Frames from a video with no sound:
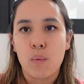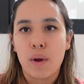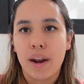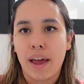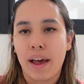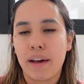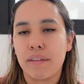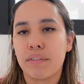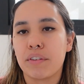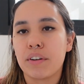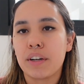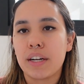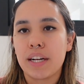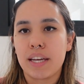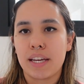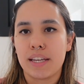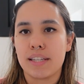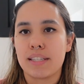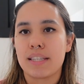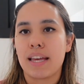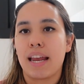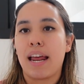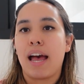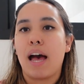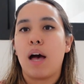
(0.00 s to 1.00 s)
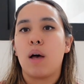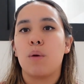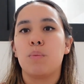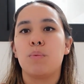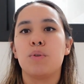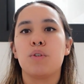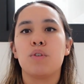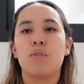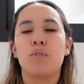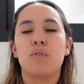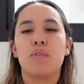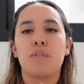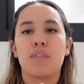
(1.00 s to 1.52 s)
whatever it is that
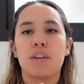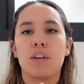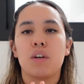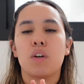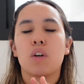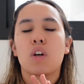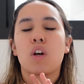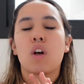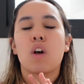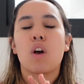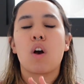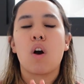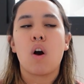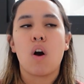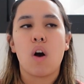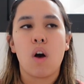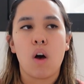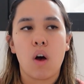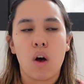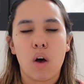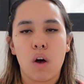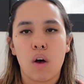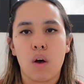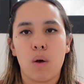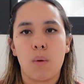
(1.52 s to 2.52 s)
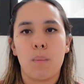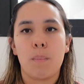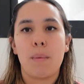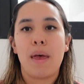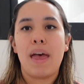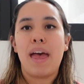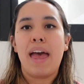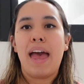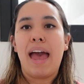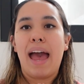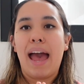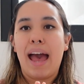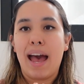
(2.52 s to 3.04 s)
helps you feel calm,
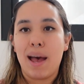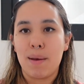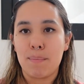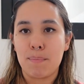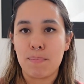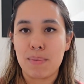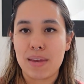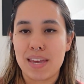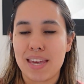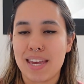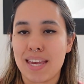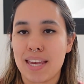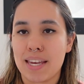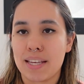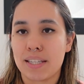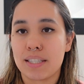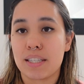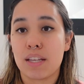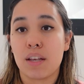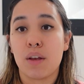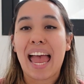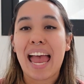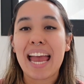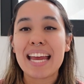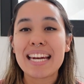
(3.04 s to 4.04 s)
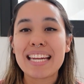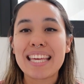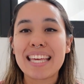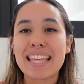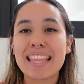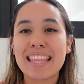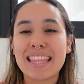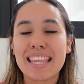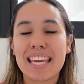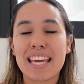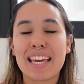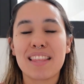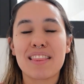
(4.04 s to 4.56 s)
at peace.
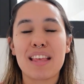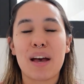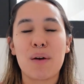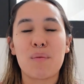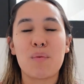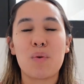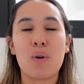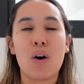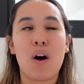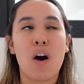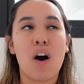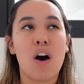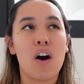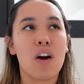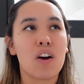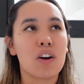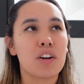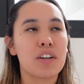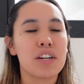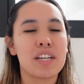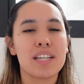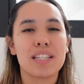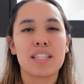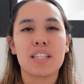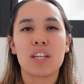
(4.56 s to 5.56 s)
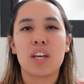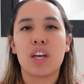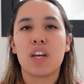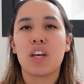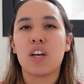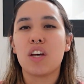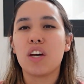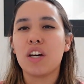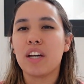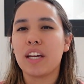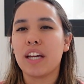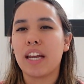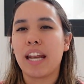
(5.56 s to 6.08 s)
Anything that will harness
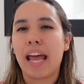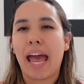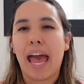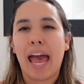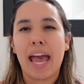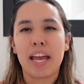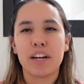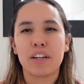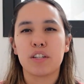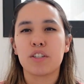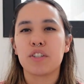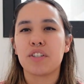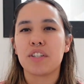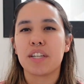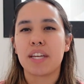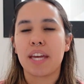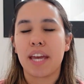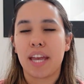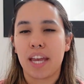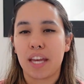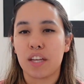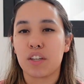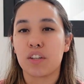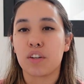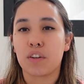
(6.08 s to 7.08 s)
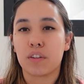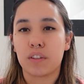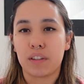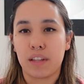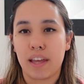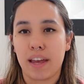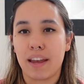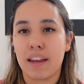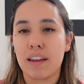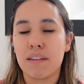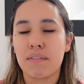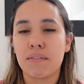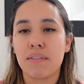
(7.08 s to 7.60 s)
good energy in your
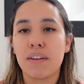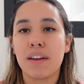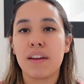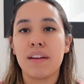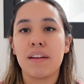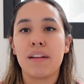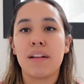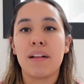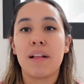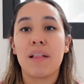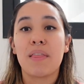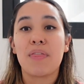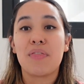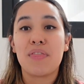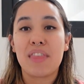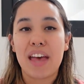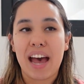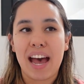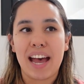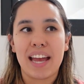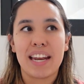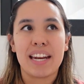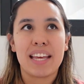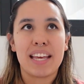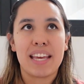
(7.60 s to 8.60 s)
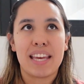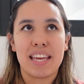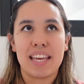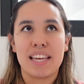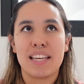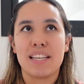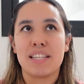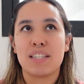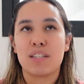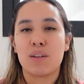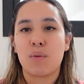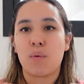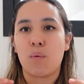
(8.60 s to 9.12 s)
life, that
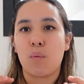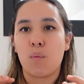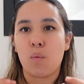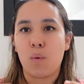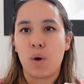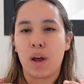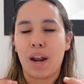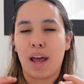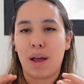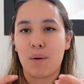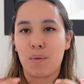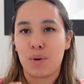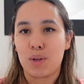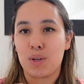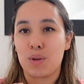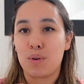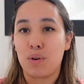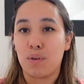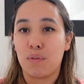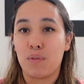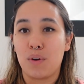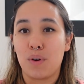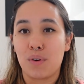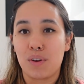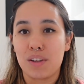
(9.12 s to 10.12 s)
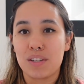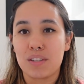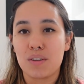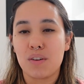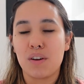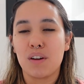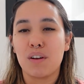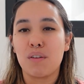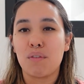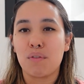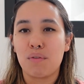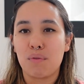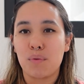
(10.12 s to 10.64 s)
is what I want you to focus
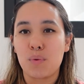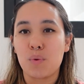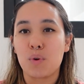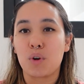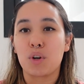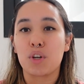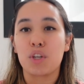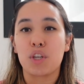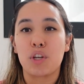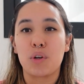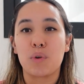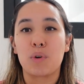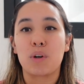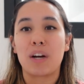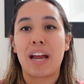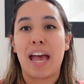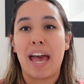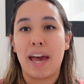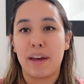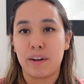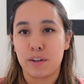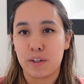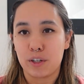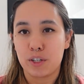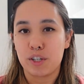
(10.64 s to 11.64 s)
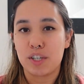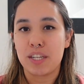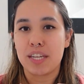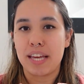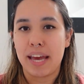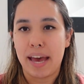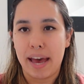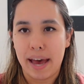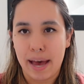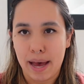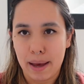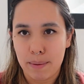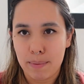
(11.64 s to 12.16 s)
on for your energy
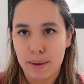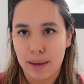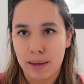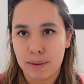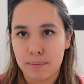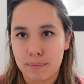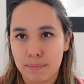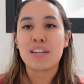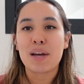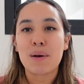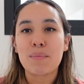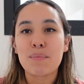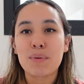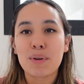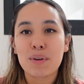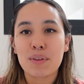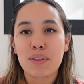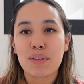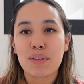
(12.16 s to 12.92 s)
habit. Number